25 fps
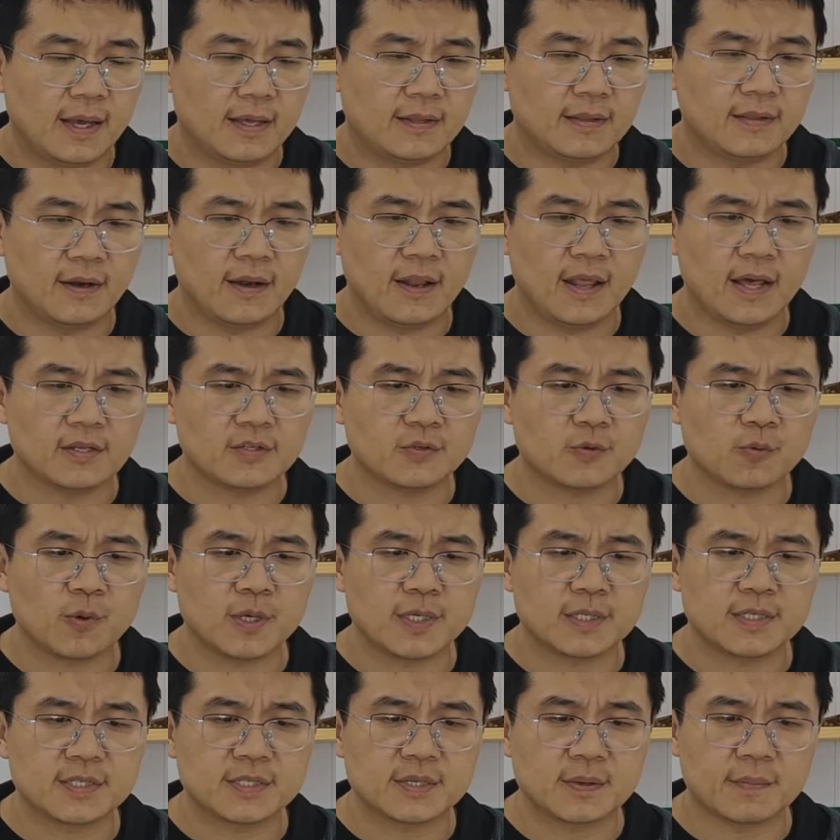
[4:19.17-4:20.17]
The last
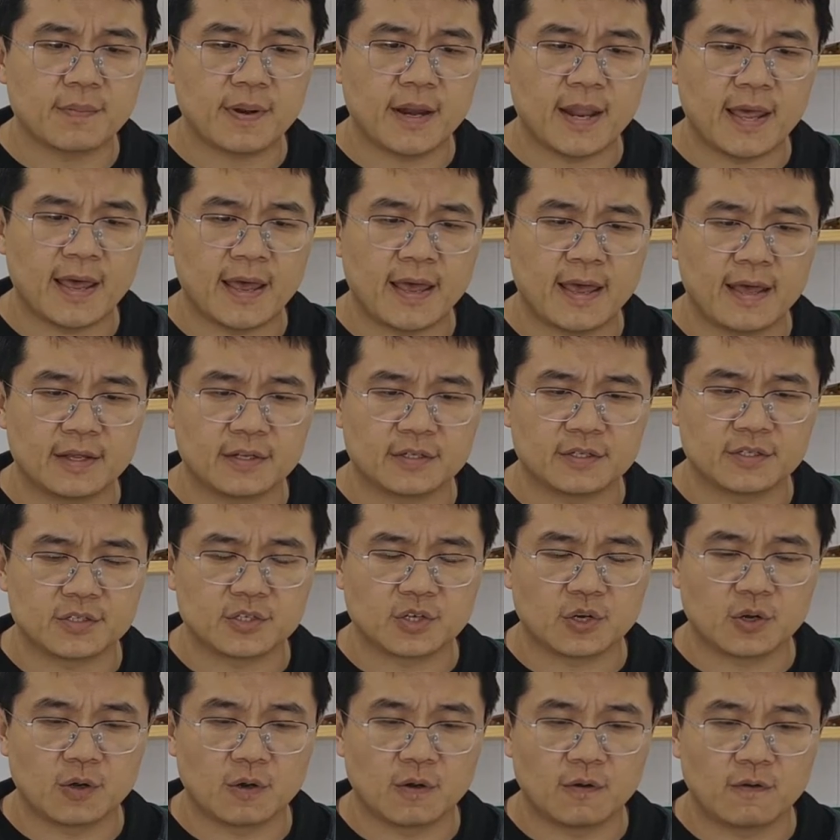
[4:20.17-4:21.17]
one is a
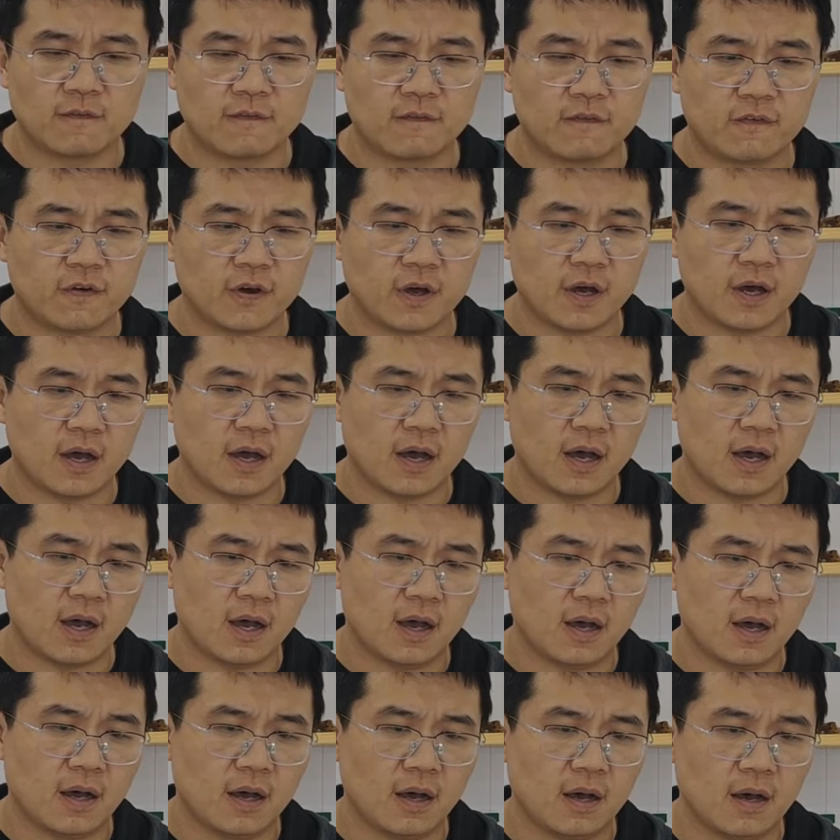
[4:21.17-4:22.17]
plant of
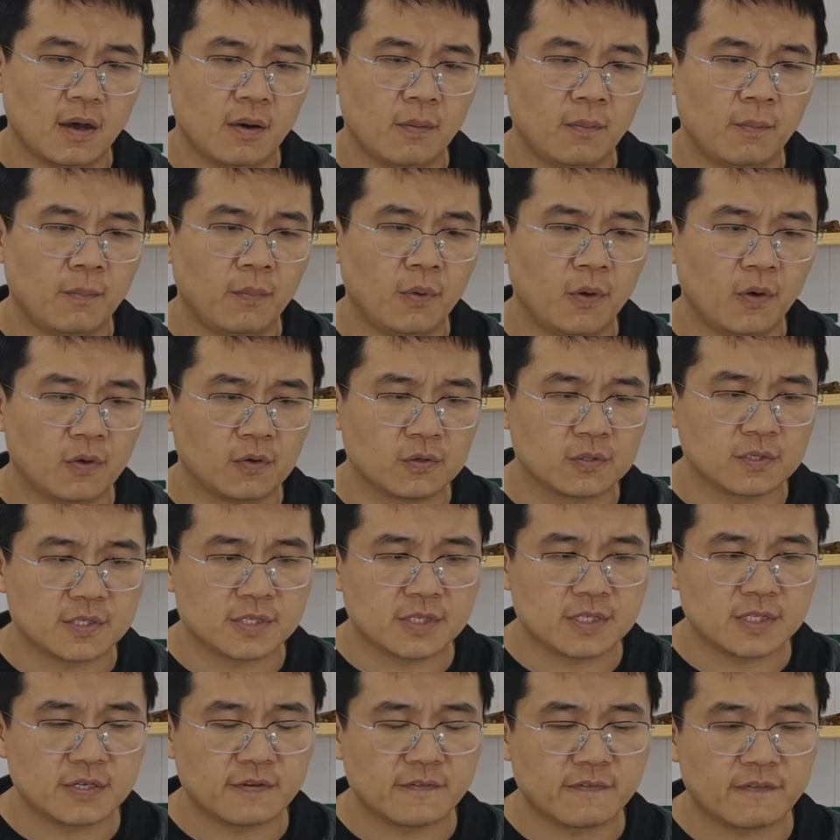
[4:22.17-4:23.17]

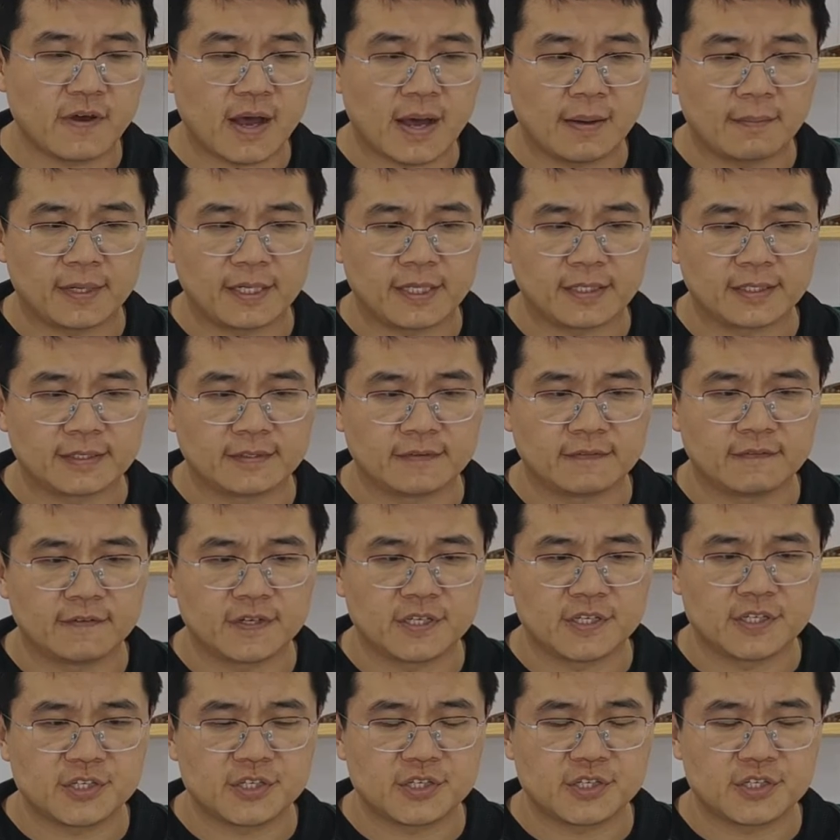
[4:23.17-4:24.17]
Composite family,
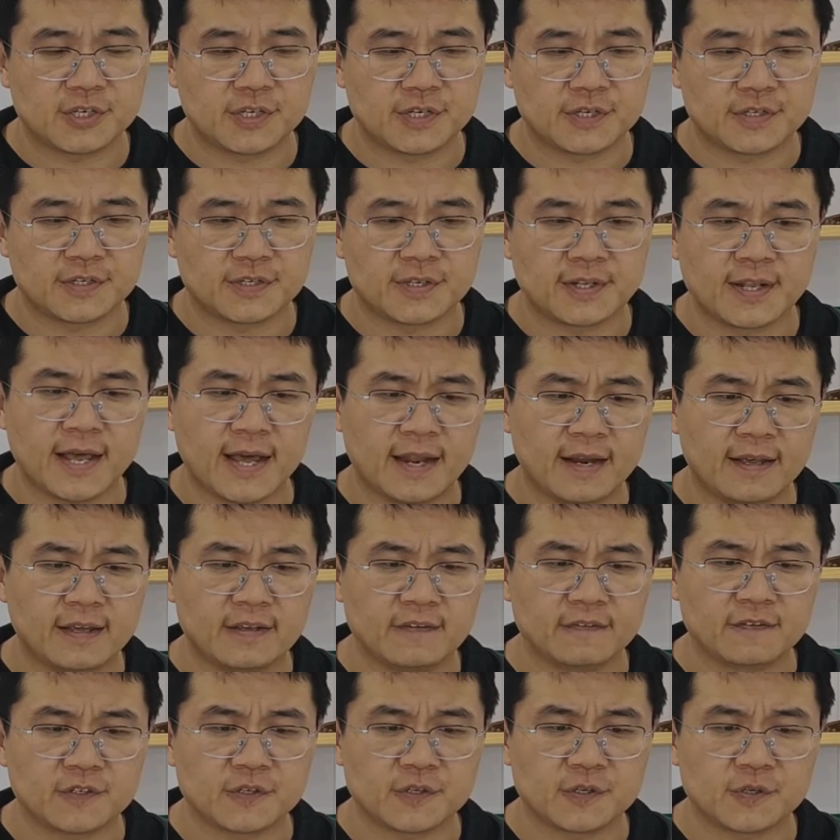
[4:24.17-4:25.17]
which is
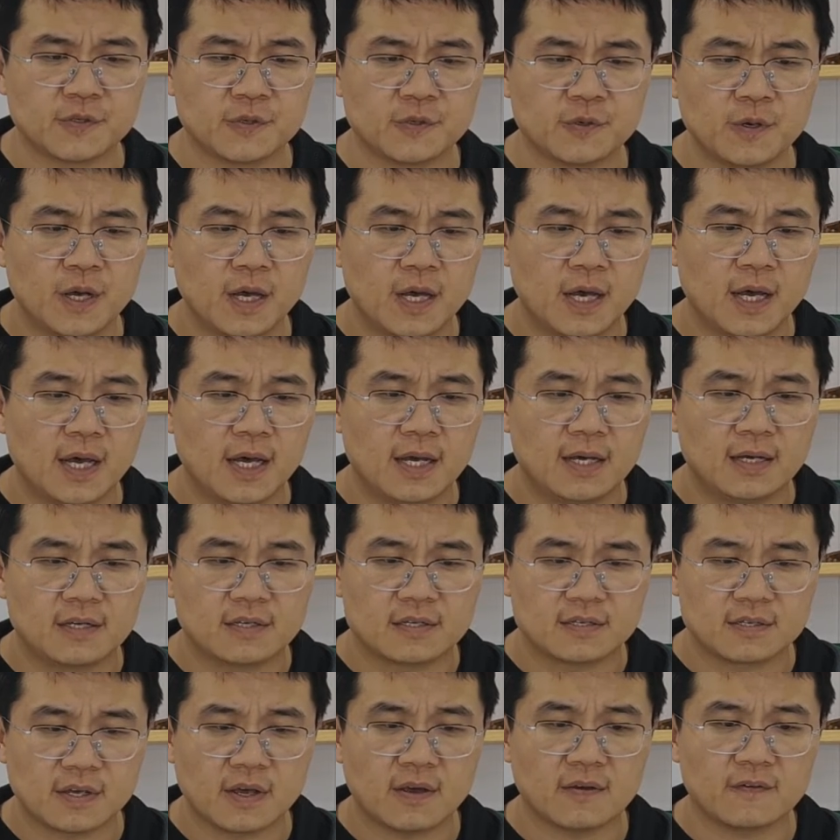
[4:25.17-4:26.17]
native to
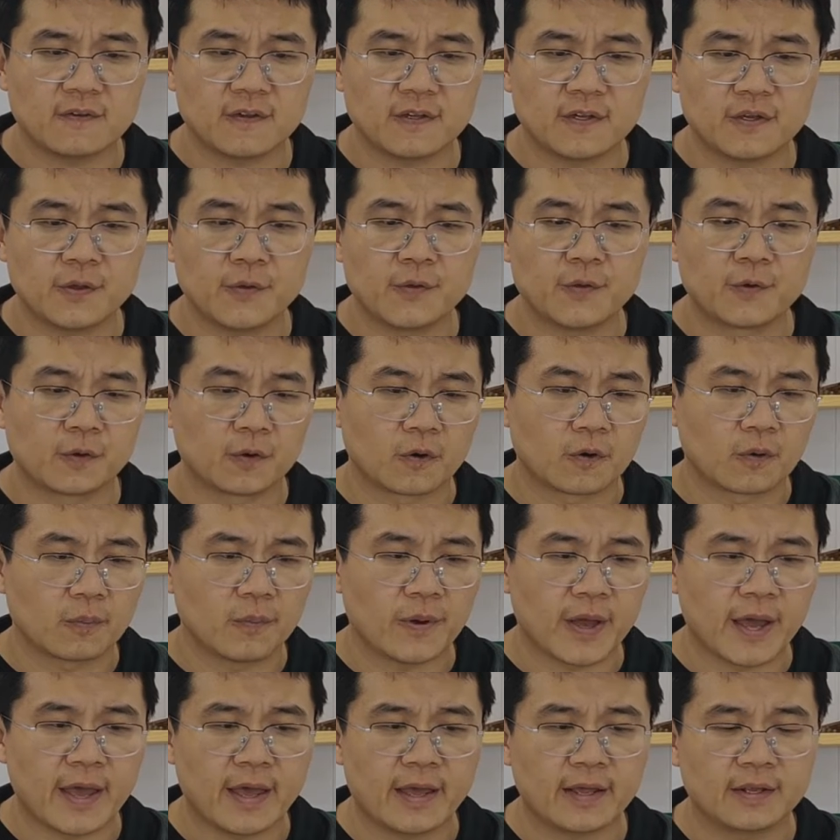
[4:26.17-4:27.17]
Southern
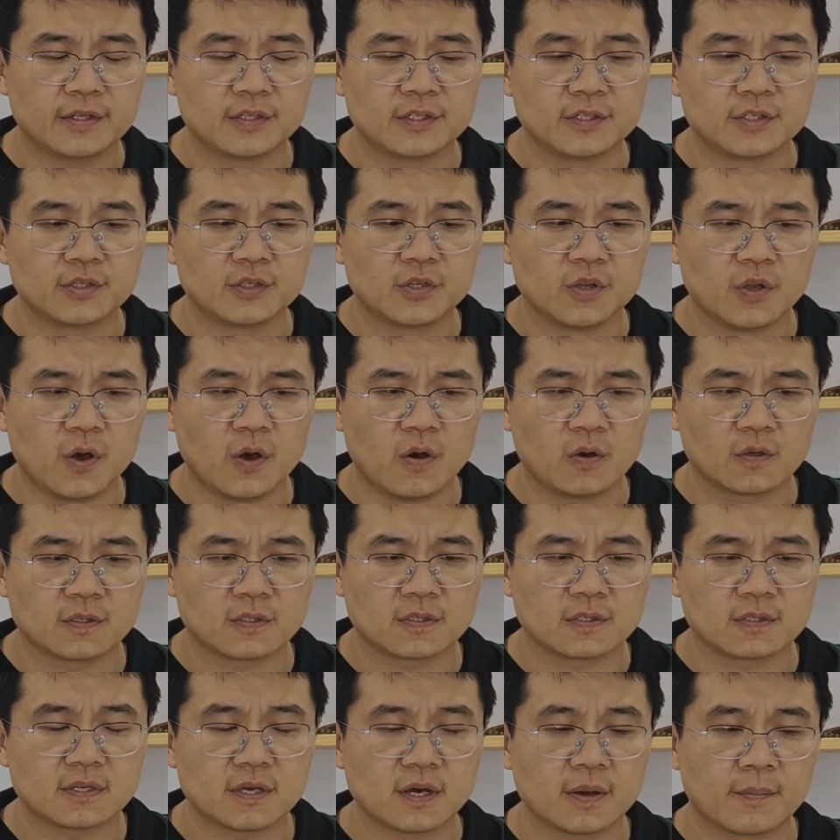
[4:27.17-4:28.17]
Europe and
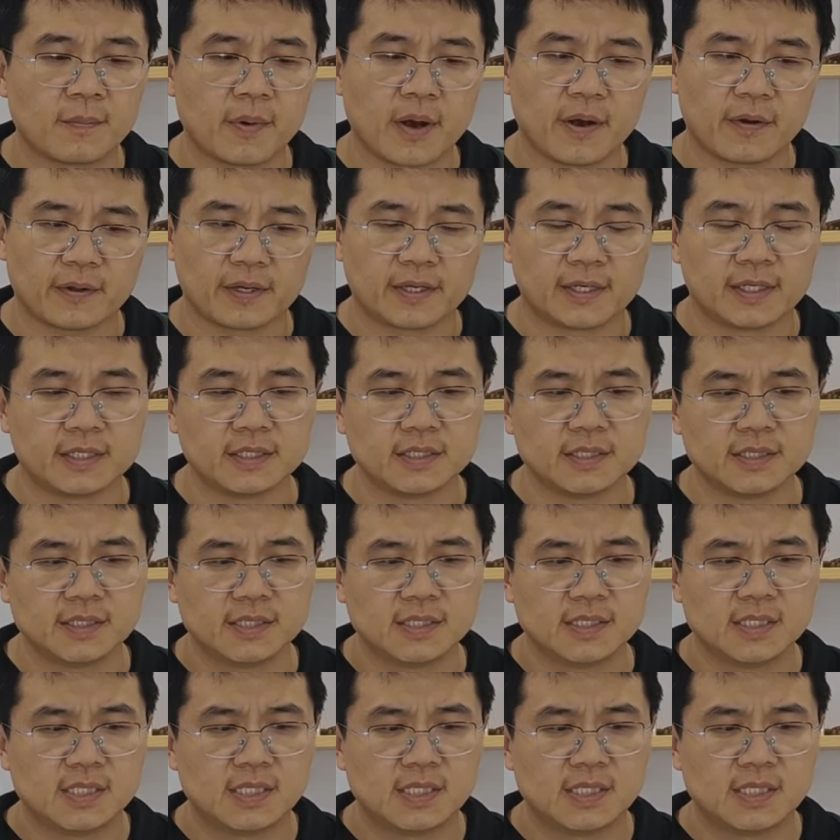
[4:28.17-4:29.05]
North America.